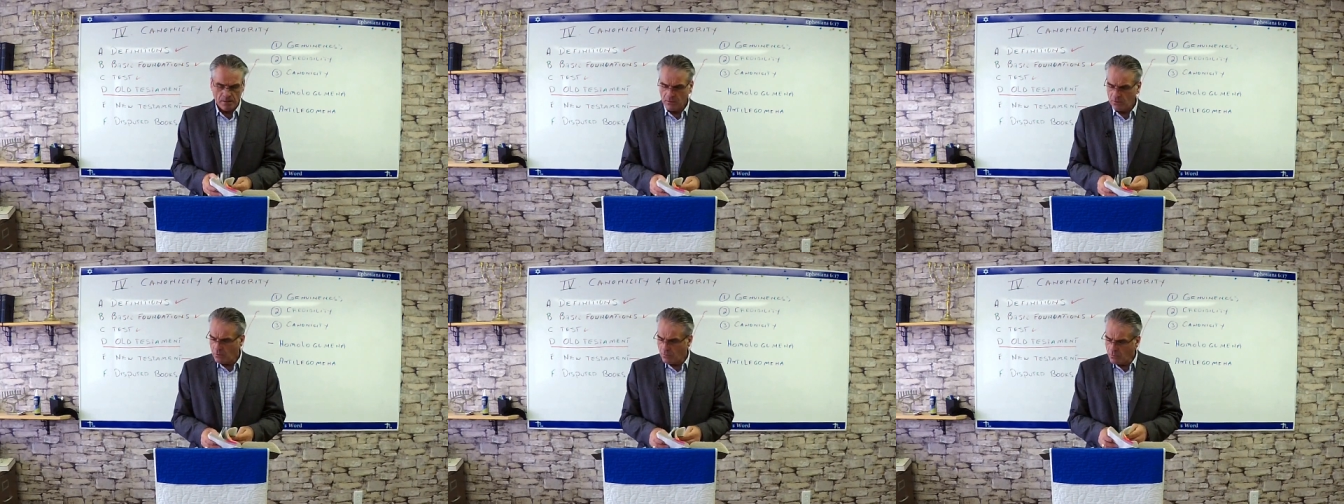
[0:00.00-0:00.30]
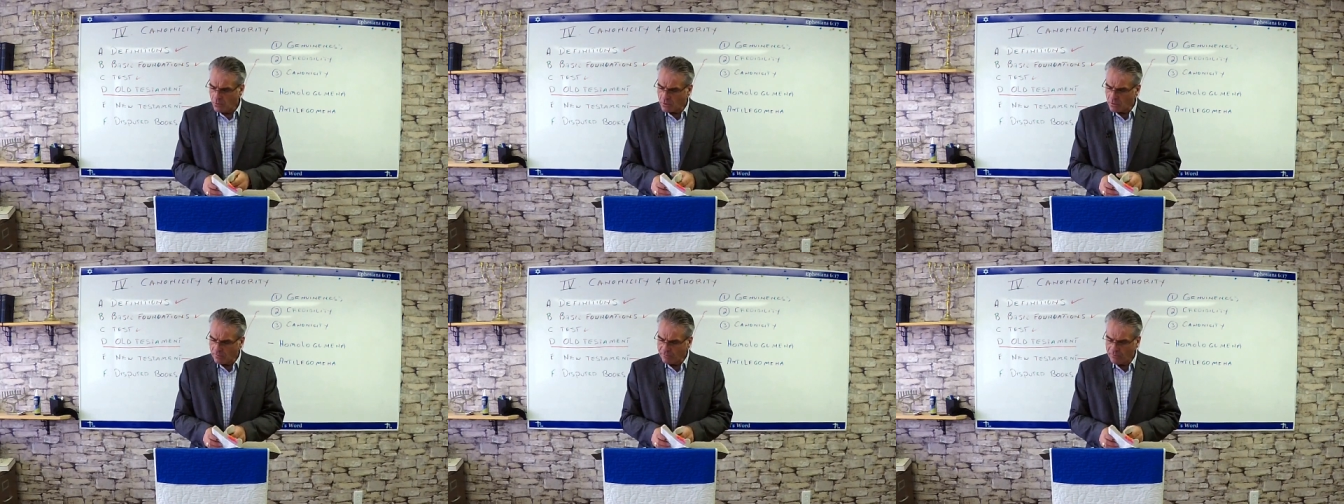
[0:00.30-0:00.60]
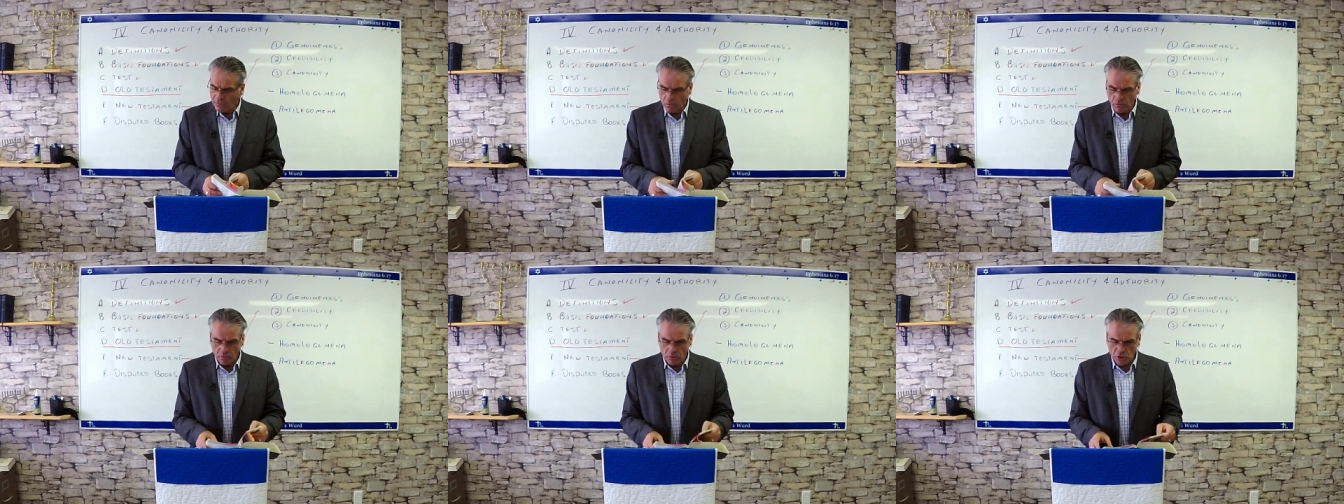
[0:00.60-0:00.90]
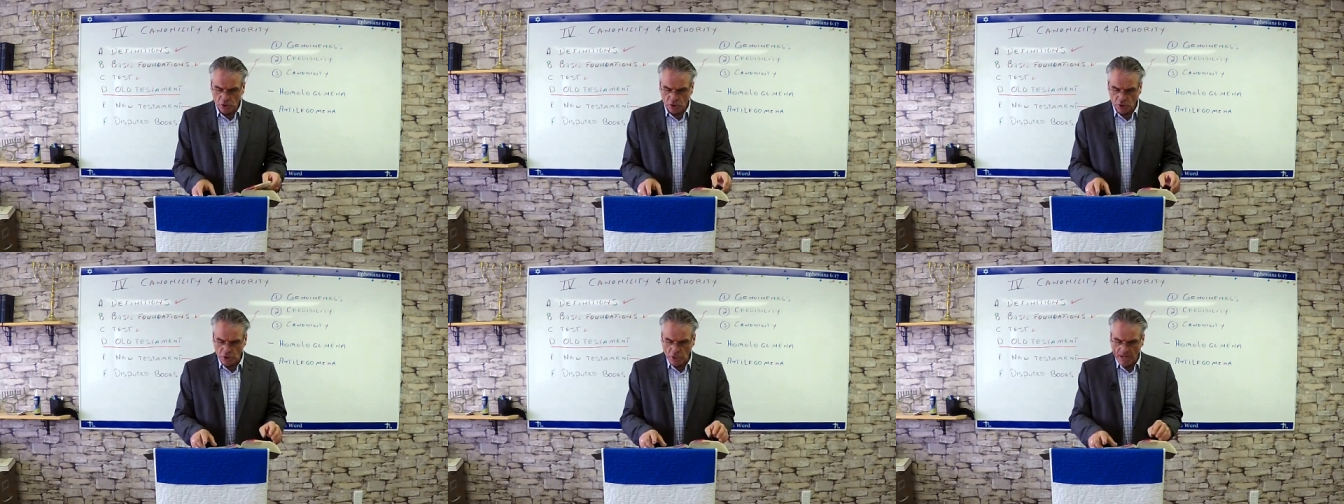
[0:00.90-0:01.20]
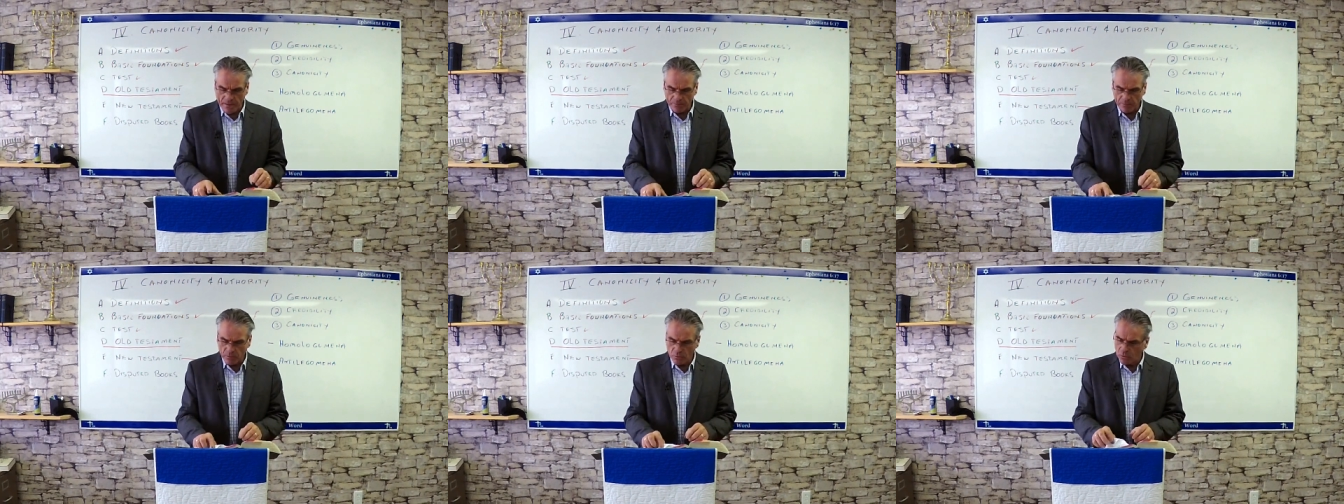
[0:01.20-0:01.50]
the book of Luke,
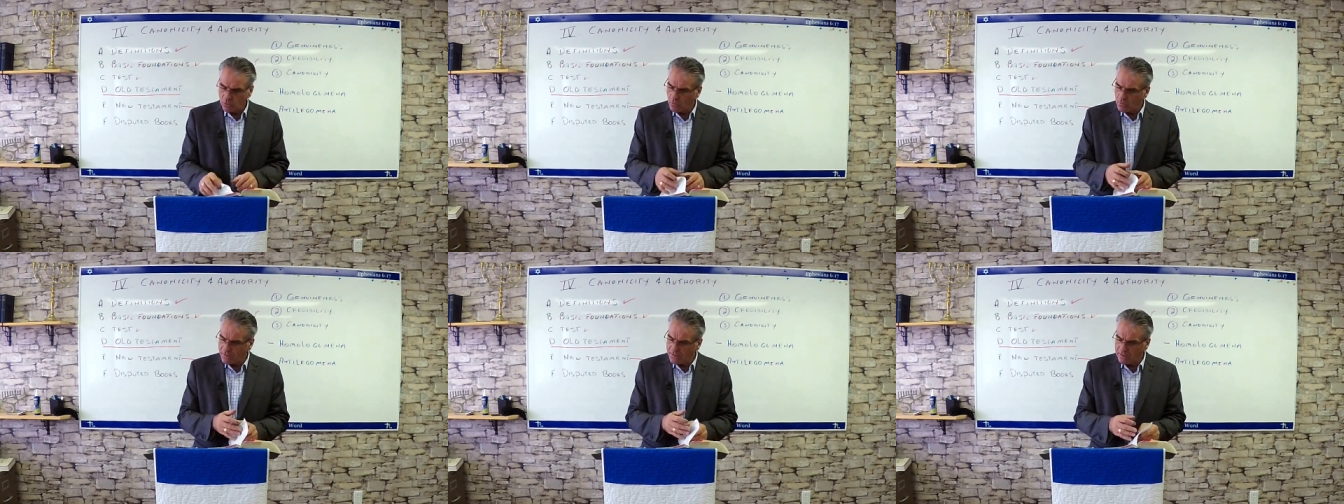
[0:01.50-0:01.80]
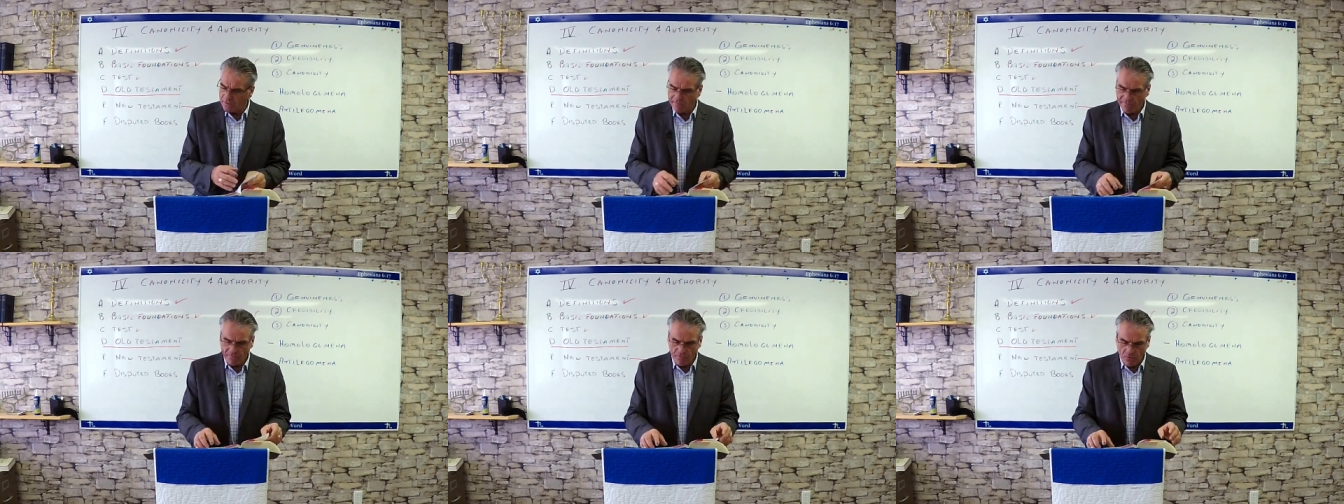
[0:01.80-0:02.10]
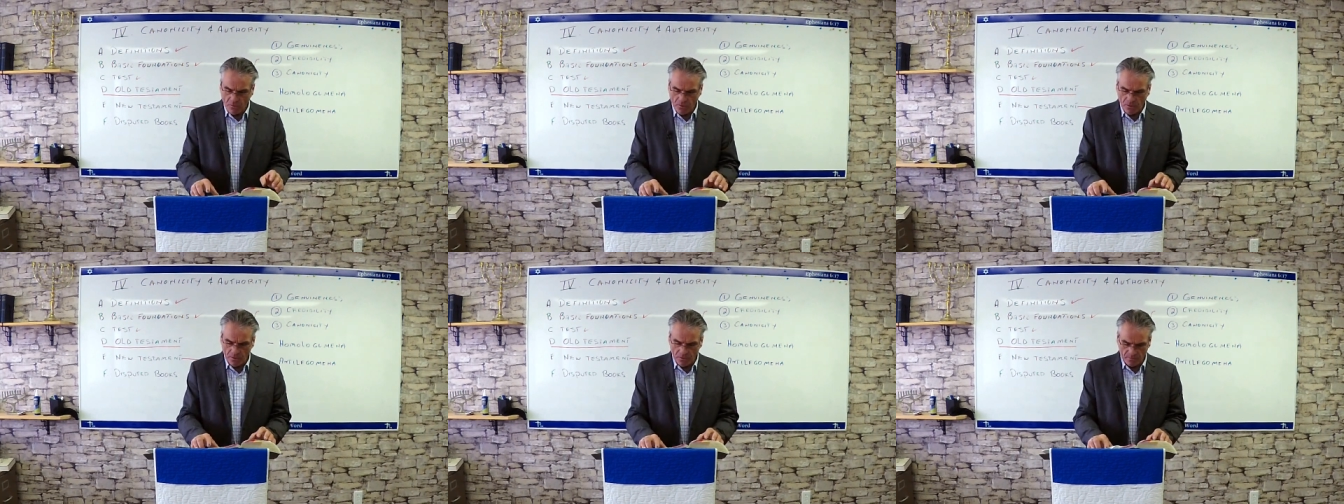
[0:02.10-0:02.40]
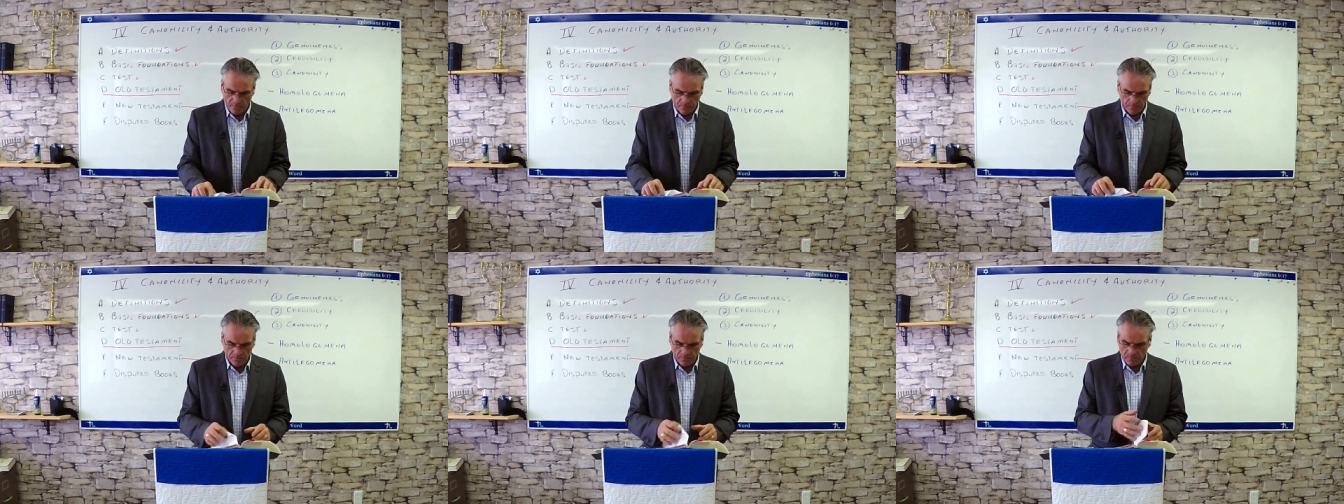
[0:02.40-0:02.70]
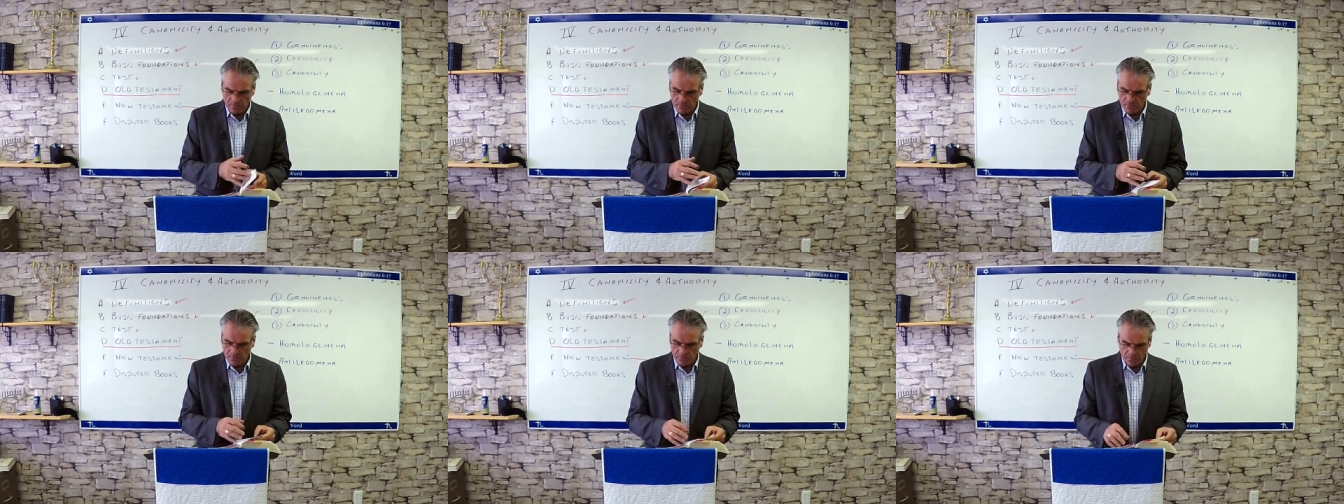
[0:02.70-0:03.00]
chapter 24
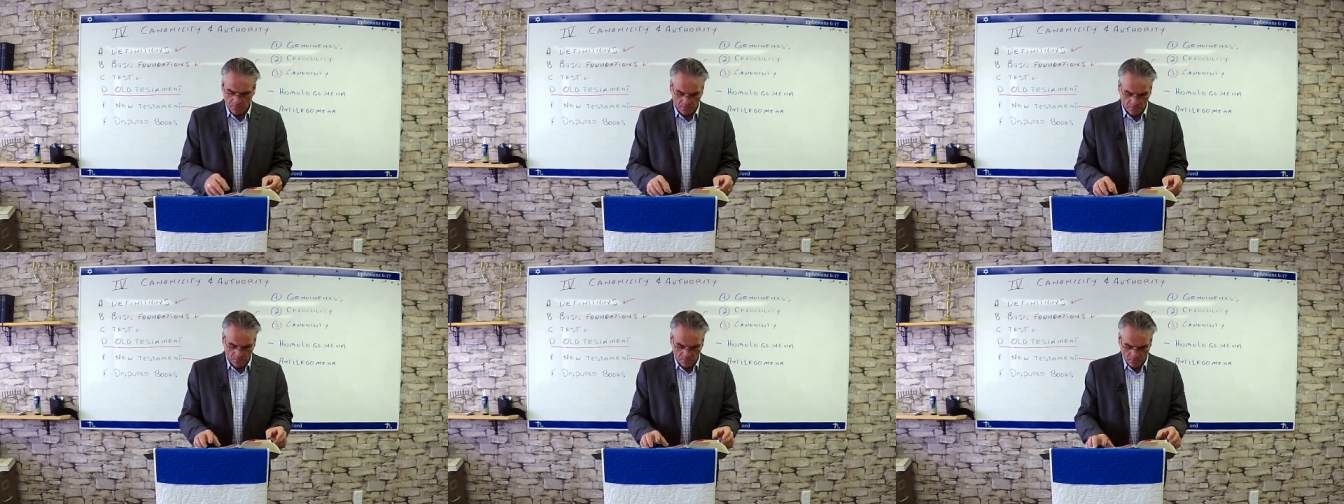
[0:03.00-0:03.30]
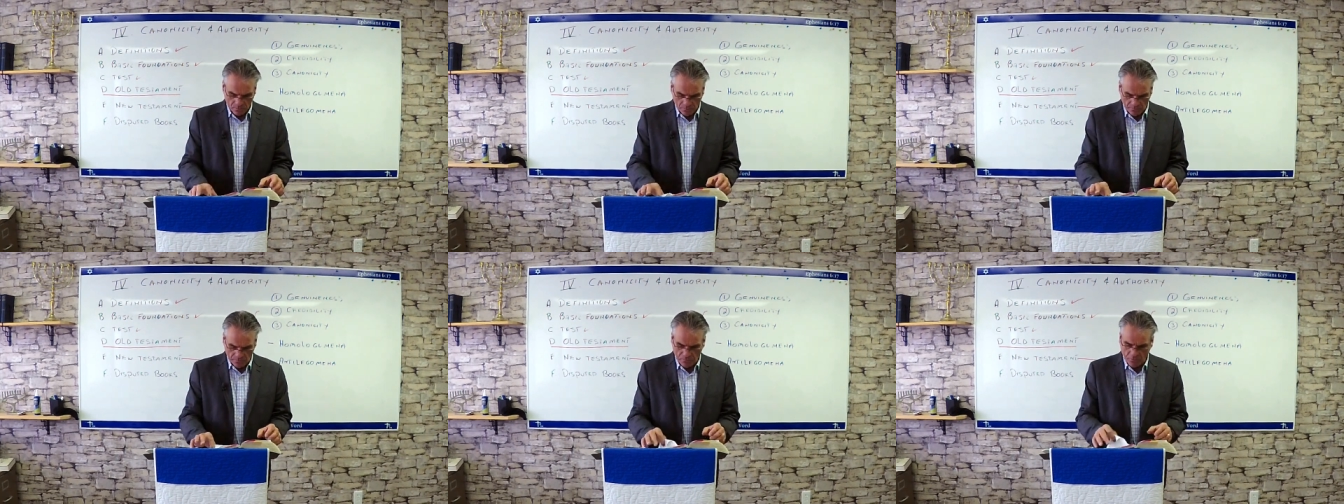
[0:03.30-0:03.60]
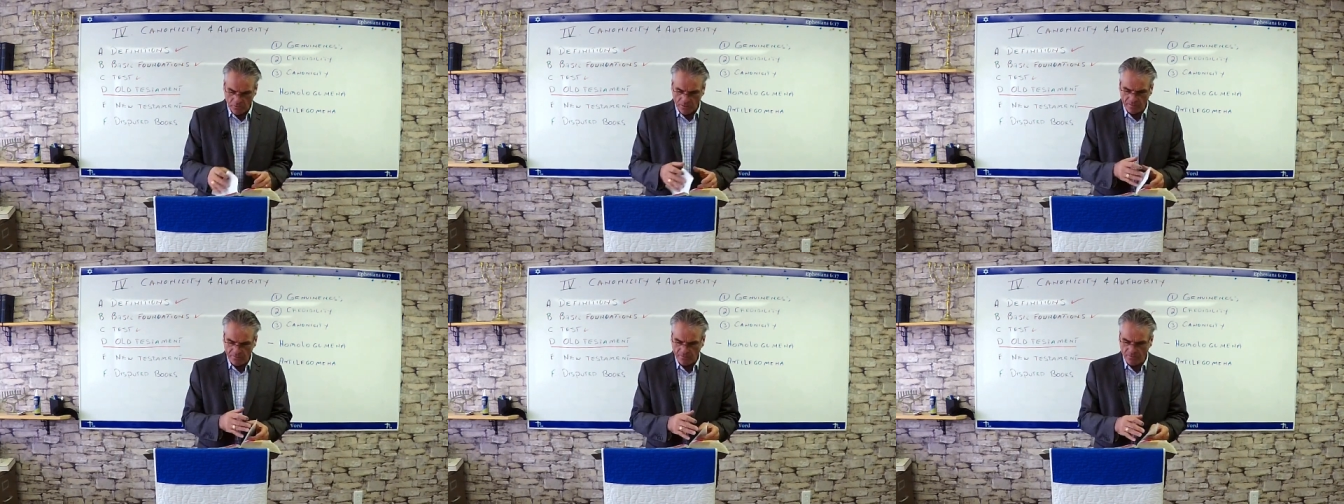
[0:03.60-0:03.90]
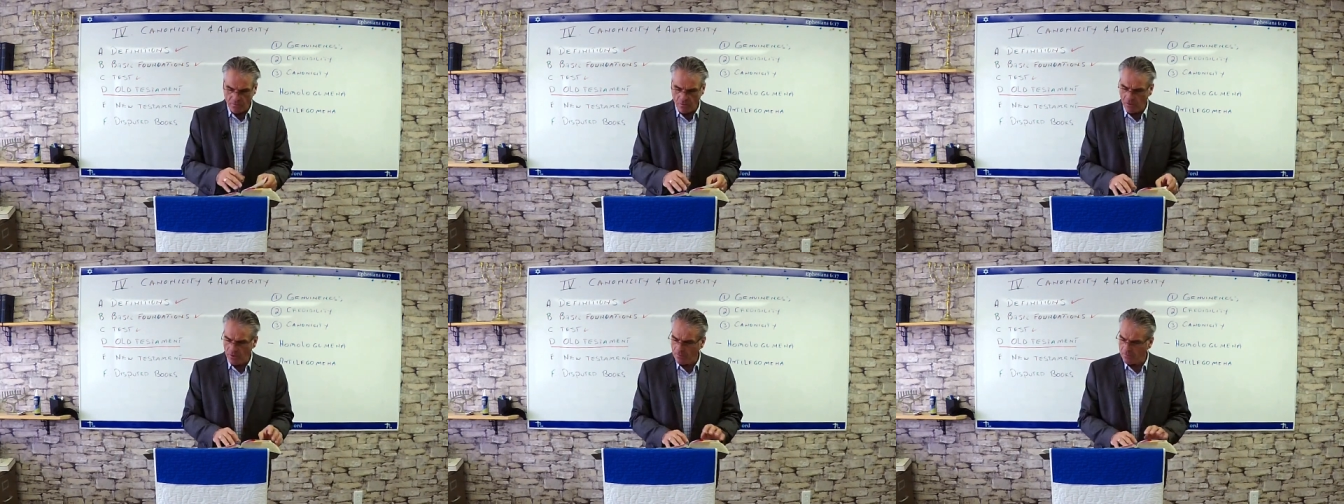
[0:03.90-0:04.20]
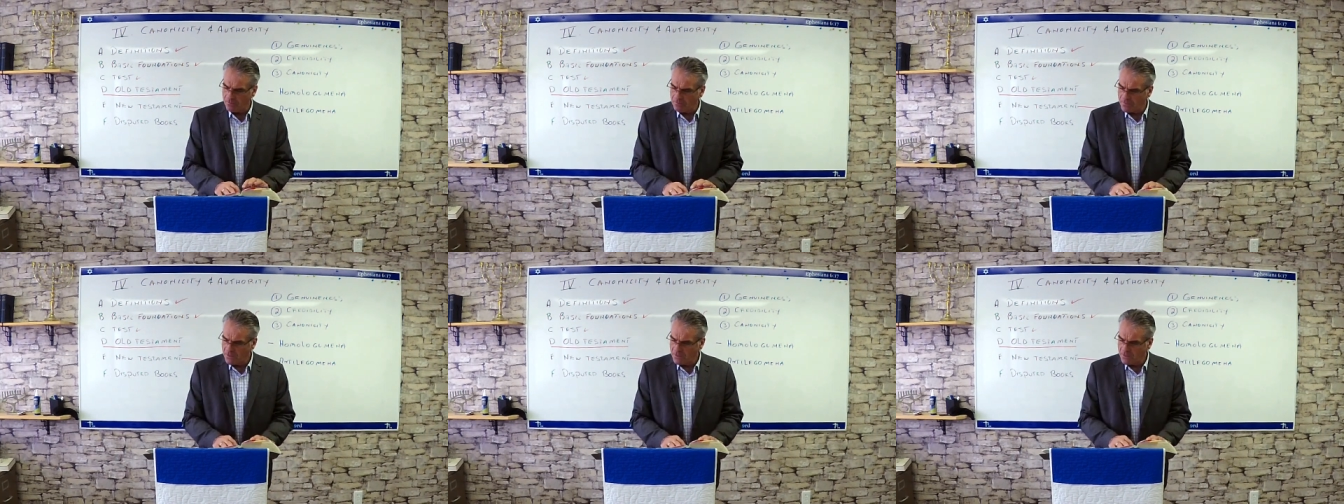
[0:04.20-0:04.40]
to 44.